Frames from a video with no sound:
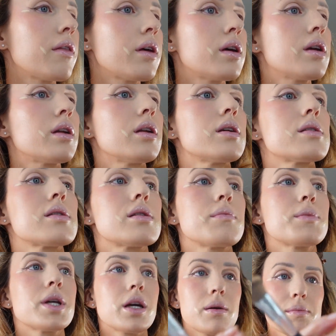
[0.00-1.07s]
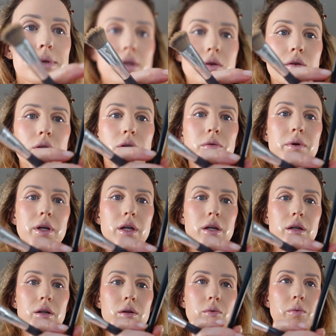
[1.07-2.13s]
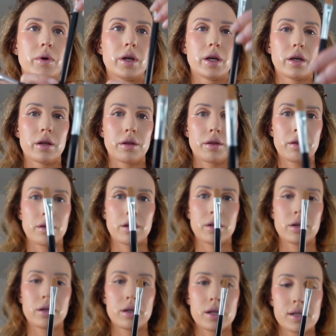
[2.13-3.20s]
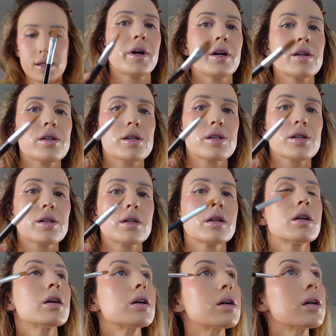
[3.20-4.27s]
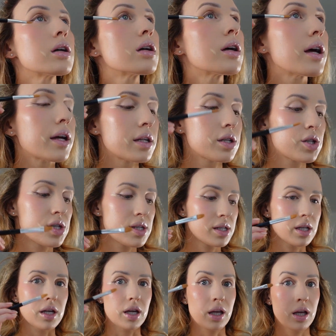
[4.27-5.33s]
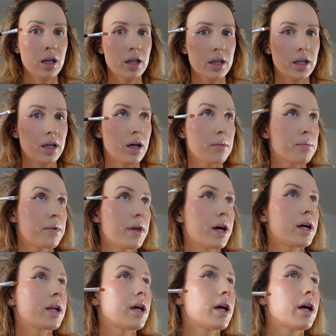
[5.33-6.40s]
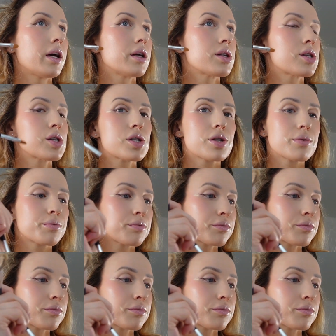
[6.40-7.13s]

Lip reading: then sometimes I'll go in with this brush just to clean up that edge.